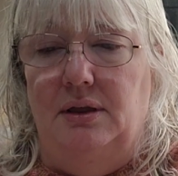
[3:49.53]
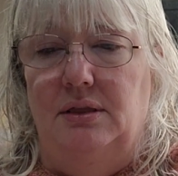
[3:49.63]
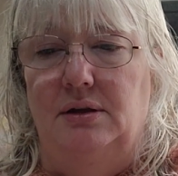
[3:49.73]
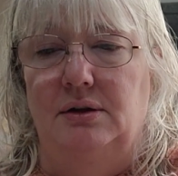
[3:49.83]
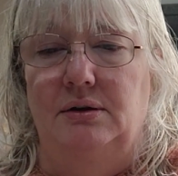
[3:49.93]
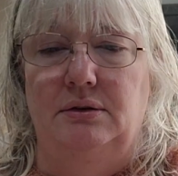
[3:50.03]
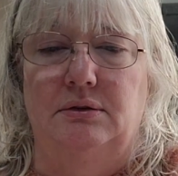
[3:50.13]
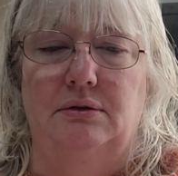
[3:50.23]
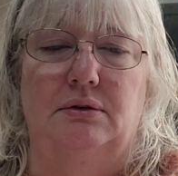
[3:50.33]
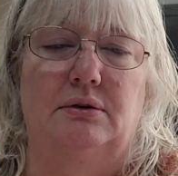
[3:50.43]
the
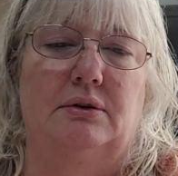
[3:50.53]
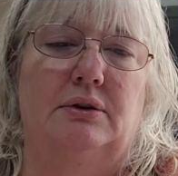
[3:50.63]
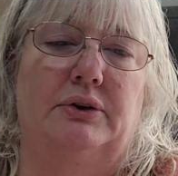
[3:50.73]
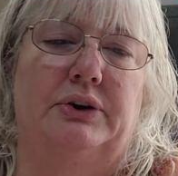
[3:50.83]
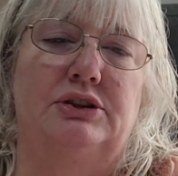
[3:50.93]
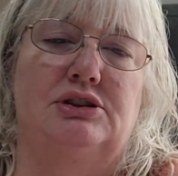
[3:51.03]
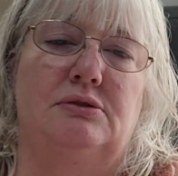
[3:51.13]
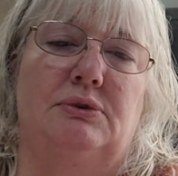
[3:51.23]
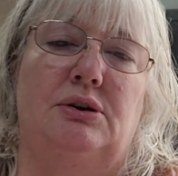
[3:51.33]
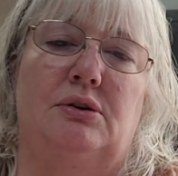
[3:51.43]

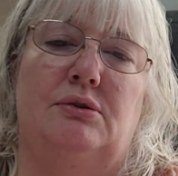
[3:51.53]
consumer